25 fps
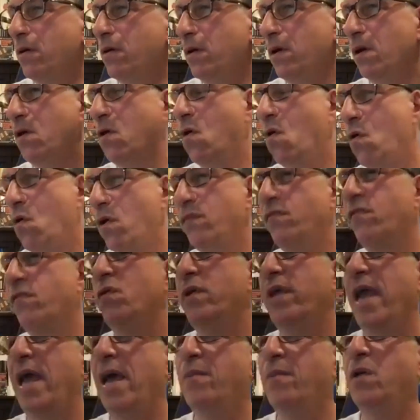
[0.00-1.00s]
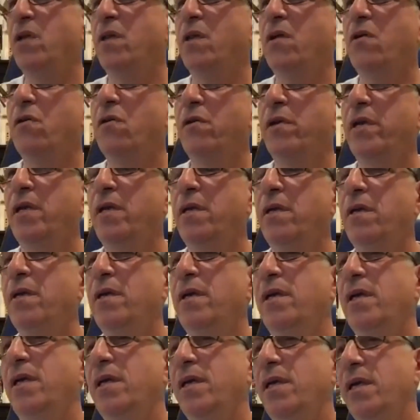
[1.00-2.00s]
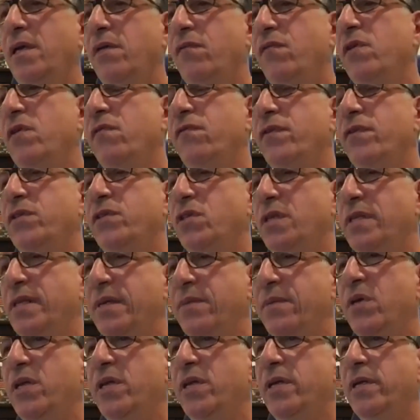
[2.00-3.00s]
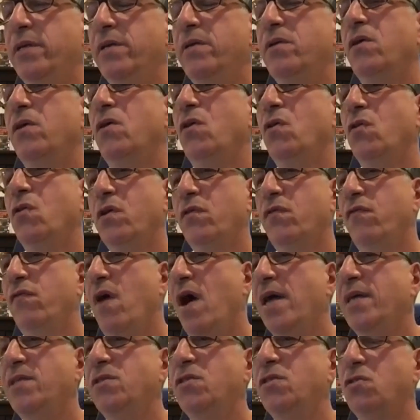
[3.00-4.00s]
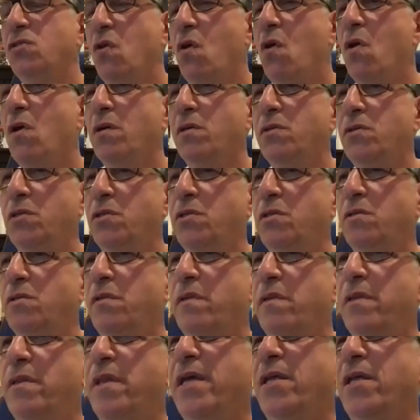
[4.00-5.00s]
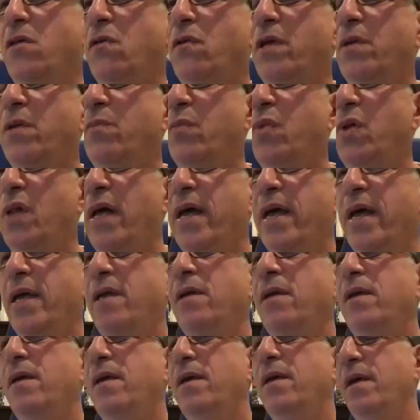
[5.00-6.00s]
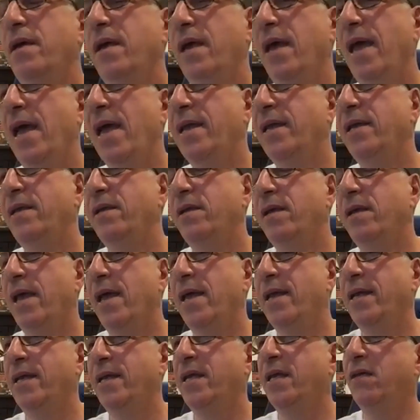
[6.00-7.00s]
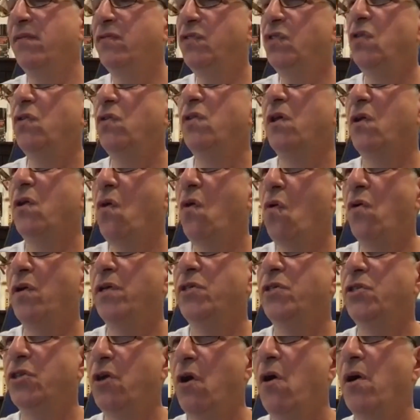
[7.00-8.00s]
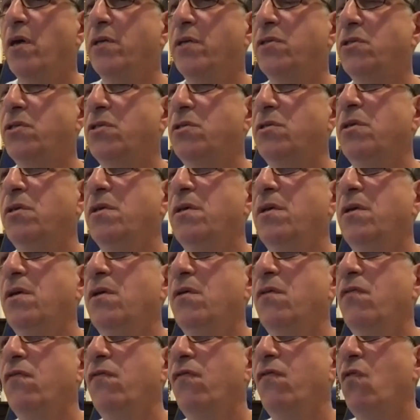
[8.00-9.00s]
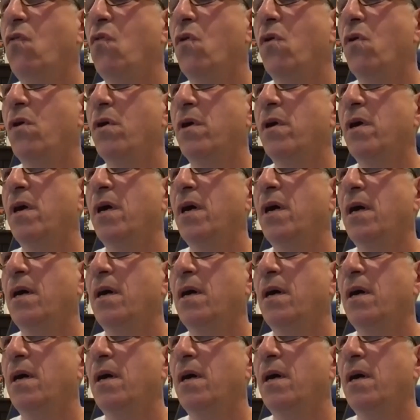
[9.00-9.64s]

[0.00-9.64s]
a chord vocabulary, even if it's limited, you could find songs that you can play, and it gives you the chord charts for